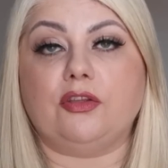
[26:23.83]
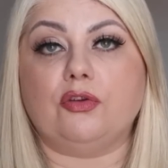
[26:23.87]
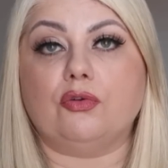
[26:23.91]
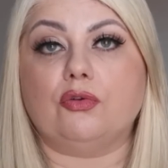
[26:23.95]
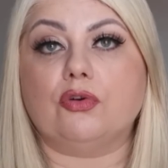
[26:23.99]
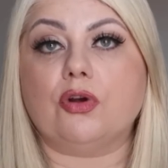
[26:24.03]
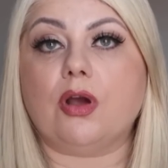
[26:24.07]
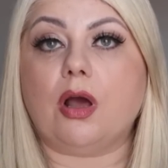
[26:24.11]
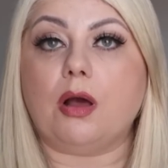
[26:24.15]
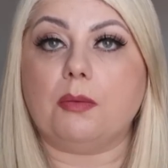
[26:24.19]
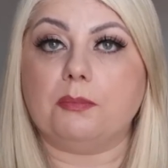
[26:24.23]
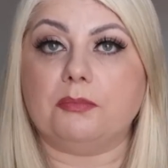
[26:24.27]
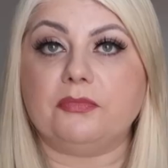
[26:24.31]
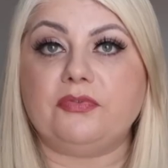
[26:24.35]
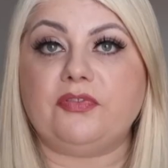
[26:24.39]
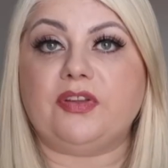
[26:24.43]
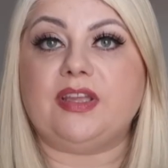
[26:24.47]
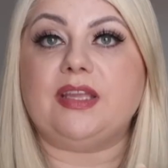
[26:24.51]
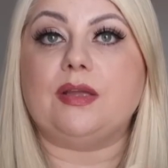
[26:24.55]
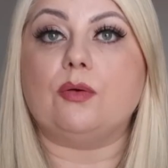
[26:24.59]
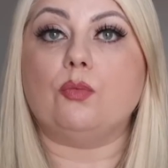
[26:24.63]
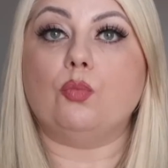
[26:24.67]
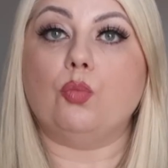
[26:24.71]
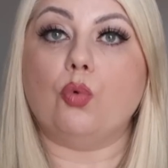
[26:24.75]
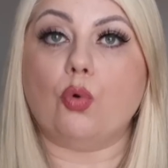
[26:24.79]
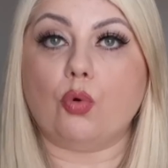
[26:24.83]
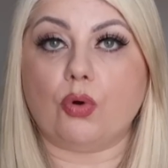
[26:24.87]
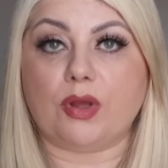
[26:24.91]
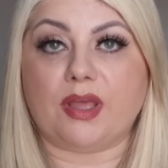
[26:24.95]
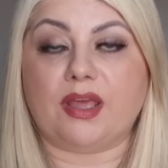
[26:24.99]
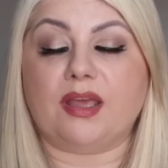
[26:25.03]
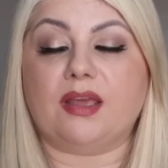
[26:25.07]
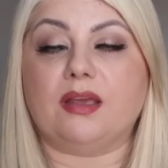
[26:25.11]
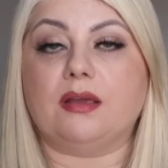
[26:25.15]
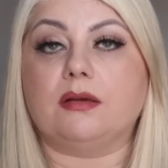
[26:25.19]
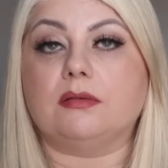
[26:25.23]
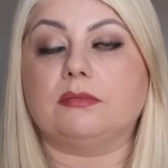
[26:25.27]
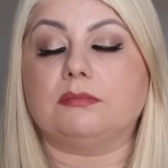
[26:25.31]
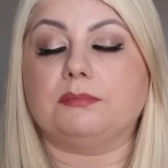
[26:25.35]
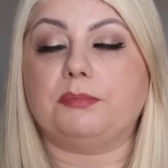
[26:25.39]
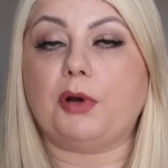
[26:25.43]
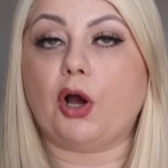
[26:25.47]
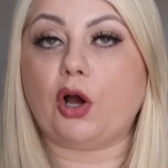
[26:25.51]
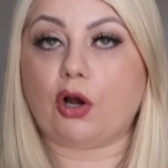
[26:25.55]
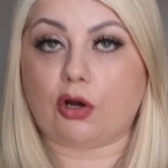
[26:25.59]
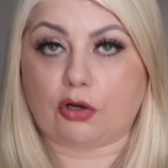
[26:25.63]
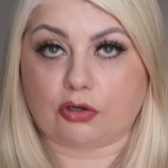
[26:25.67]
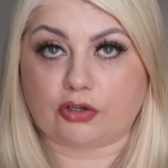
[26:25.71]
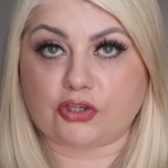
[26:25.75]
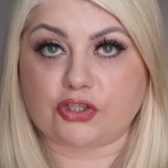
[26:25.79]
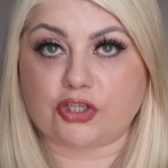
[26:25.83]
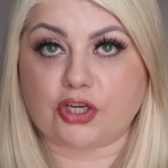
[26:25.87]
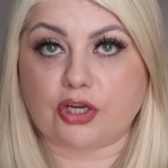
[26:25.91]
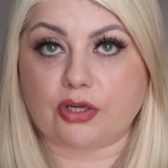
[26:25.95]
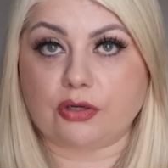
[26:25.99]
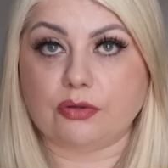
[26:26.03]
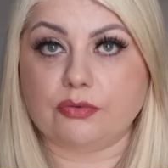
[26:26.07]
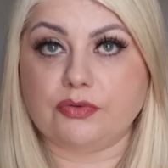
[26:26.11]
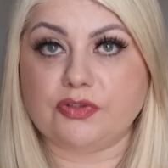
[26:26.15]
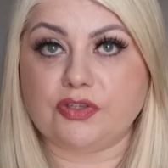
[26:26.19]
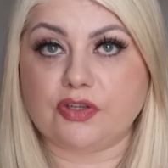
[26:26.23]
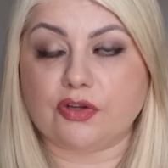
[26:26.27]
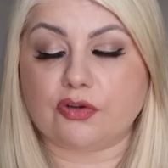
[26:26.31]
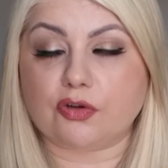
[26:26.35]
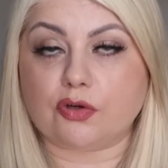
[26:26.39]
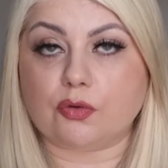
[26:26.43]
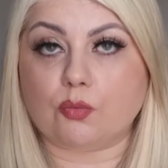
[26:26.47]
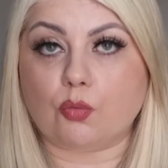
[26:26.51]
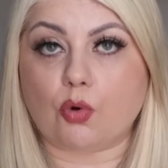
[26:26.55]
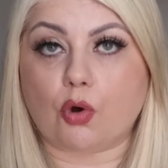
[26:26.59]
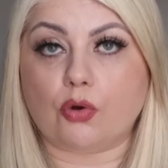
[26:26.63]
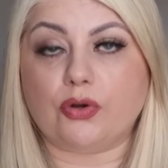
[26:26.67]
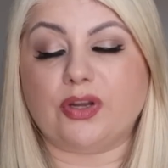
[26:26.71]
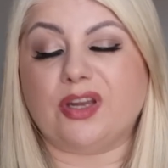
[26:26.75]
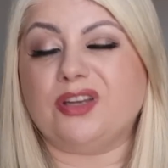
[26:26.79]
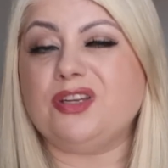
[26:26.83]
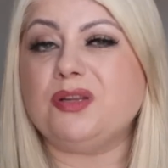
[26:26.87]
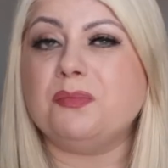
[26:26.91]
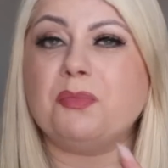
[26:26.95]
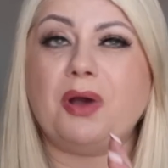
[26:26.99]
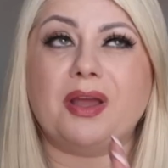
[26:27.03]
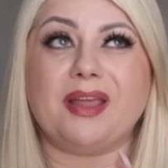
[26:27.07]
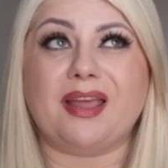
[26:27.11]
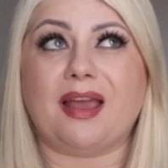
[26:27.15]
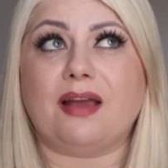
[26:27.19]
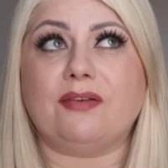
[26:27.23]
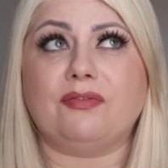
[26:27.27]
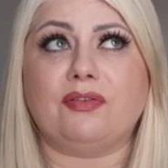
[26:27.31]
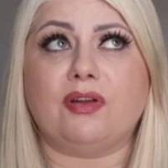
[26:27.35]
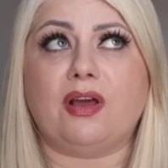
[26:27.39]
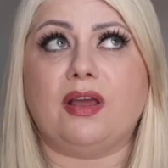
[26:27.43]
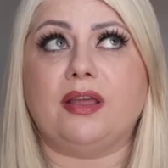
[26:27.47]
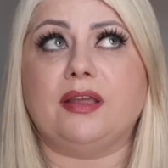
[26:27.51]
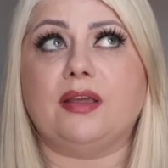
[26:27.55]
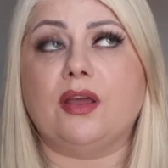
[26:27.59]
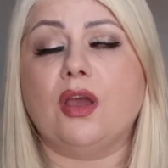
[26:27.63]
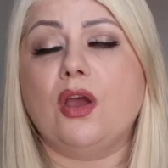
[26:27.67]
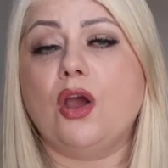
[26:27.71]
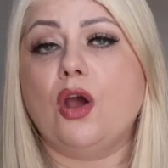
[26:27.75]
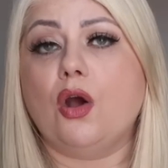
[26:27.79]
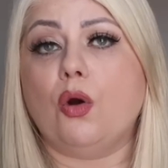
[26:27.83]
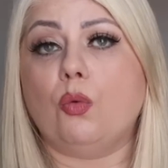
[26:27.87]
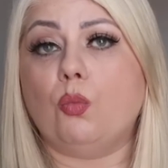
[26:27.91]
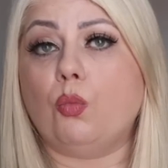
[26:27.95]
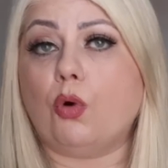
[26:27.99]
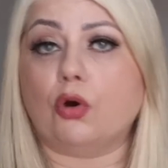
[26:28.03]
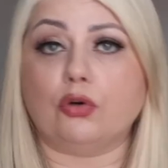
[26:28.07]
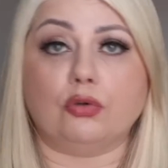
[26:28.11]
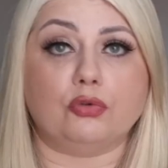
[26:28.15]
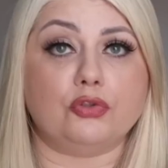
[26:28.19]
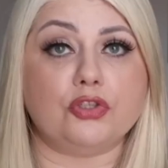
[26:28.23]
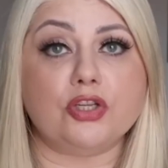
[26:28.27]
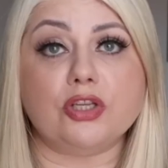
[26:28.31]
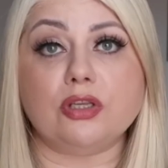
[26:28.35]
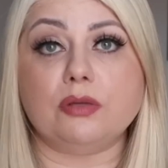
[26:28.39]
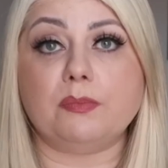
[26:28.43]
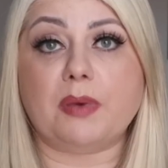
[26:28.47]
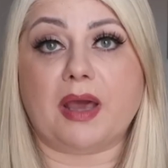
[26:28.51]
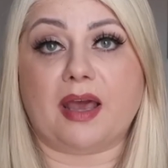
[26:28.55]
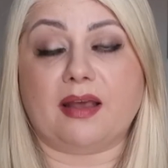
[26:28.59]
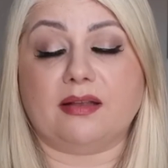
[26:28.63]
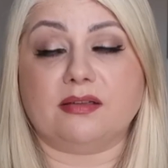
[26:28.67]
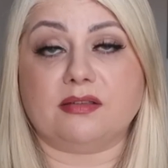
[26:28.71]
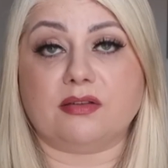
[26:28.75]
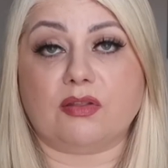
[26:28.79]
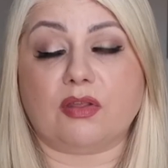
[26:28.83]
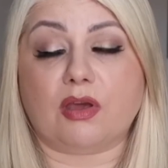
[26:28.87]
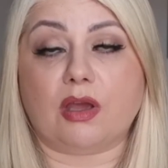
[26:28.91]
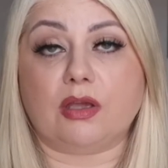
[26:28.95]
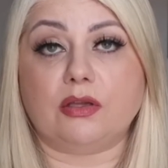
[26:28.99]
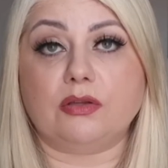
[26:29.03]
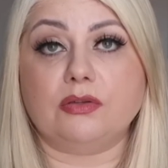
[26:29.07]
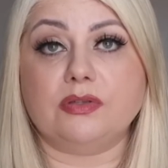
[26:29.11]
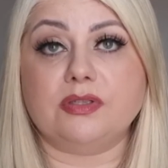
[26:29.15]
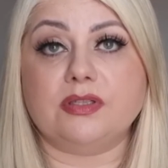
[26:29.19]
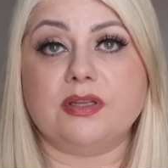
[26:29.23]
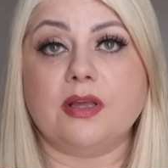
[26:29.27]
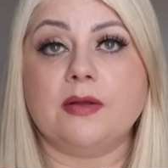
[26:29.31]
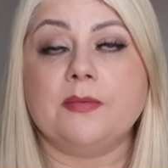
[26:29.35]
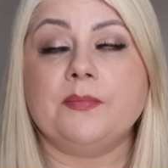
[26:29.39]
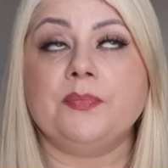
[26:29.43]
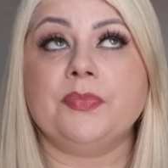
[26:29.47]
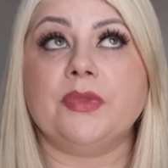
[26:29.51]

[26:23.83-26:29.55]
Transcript: Your comfy walking park shoes you're going to want, and you might have like 1 or 2 pairs of those.